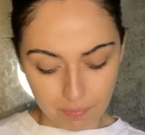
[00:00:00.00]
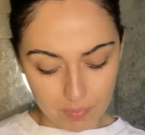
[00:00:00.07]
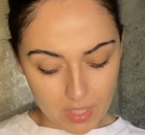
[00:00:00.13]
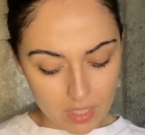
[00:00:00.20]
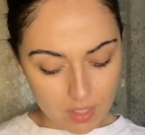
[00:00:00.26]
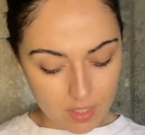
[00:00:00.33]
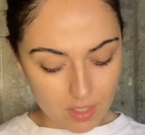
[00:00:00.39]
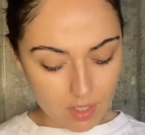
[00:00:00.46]

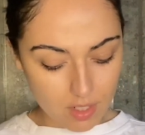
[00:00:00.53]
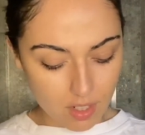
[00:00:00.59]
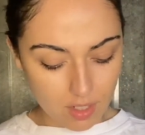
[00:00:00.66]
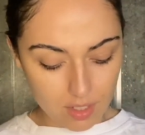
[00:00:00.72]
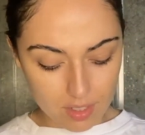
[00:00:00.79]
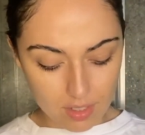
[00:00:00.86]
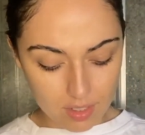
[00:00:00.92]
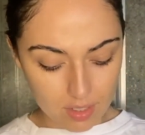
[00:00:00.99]
It's
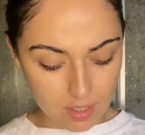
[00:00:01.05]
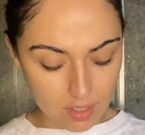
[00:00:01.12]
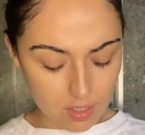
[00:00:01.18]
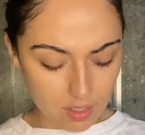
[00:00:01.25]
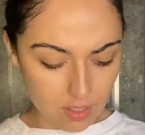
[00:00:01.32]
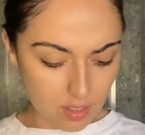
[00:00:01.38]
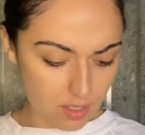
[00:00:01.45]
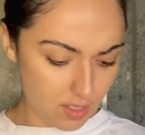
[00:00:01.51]
not,
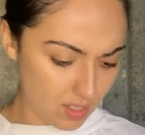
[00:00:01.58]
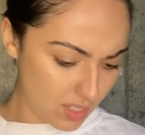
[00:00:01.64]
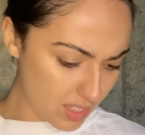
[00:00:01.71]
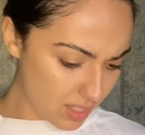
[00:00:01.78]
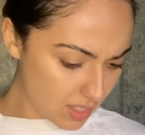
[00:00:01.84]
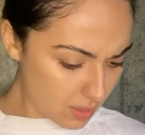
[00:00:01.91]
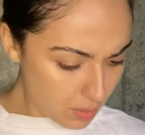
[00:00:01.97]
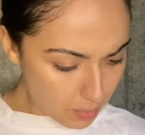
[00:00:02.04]

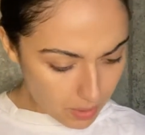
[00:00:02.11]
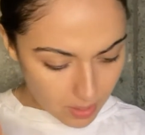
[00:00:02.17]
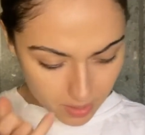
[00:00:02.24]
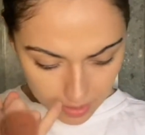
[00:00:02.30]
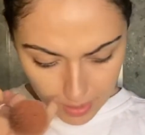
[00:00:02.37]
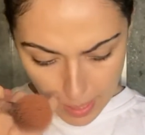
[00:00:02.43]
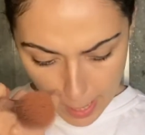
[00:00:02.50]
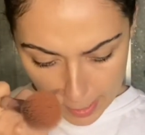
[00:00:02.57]
is it a
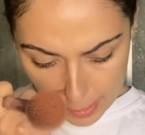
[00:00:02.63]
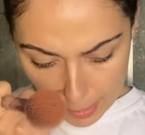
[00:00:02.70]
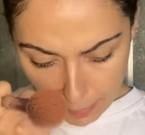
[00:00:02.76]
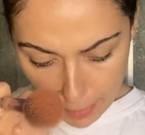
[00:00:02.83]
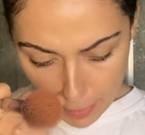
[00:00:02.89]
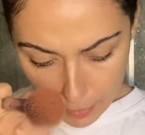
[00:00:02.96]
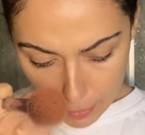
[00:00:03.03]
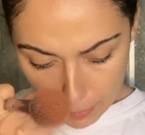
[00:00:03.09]
bronzer? Yeah, it's a
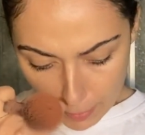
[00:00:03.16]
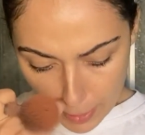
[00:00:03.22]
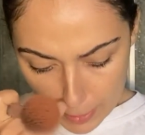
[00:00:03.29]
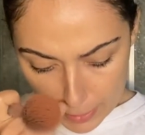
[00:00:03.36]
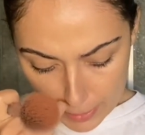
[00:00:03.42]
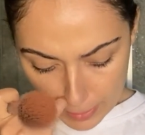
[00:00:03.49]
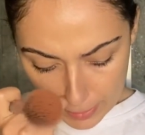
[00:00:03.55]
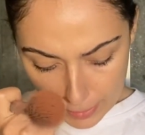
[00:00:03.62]
powdered
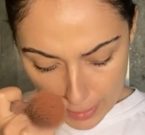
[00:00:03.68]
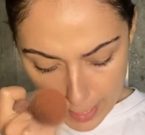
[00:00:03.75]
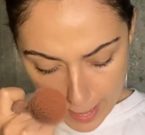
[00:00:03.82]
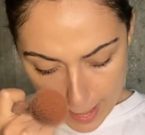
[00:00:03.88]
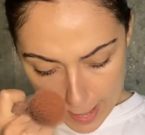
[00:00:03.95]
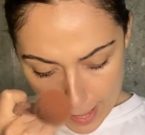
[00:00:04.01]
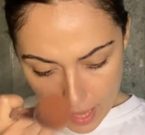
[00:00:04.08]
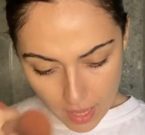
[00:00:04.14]
bronzer.
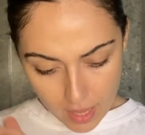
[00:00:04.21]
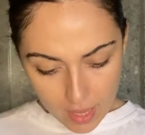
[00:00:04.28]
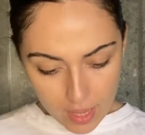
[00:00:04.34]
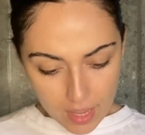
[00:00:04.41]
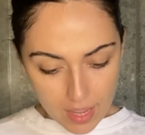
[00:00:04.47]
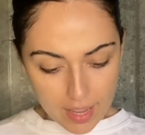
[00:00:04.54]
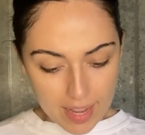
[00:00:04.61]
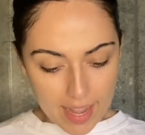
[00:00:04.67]

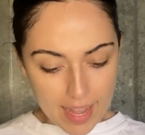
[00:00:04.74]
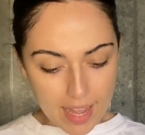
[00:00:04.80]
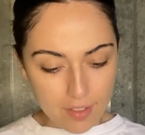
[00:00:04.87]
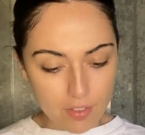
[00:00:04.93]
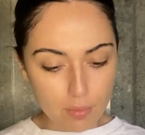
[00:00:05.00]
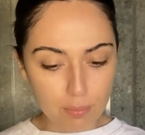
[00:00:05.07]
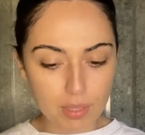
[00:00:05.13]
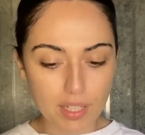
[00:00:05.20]
I
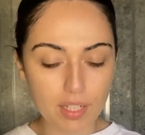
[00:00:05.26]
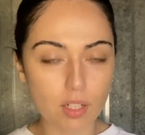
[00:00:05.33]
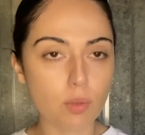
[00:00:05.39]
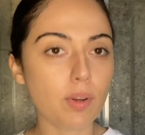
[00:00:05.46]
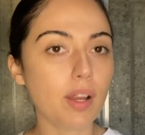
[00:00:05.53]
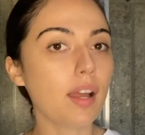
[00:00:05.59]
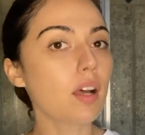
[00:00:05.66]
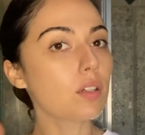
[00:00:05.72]
haven't played
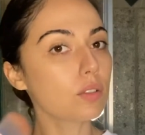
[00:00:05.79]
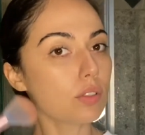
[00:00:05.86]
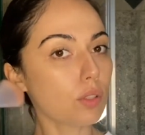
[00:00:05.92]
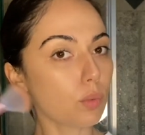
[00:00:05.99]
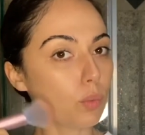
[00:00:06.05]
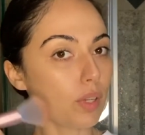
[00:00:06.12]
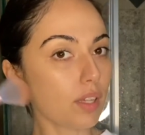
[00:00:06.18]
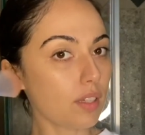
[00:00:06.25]
around
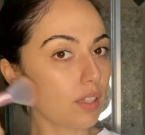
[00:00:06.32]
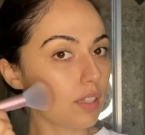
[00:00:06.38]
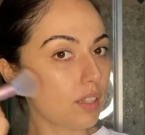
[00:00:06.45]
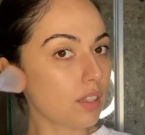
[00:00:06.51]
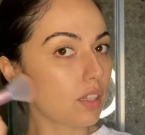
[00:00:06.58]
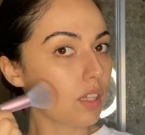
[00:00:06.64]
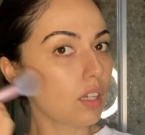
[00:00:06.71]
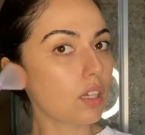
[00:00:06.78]
with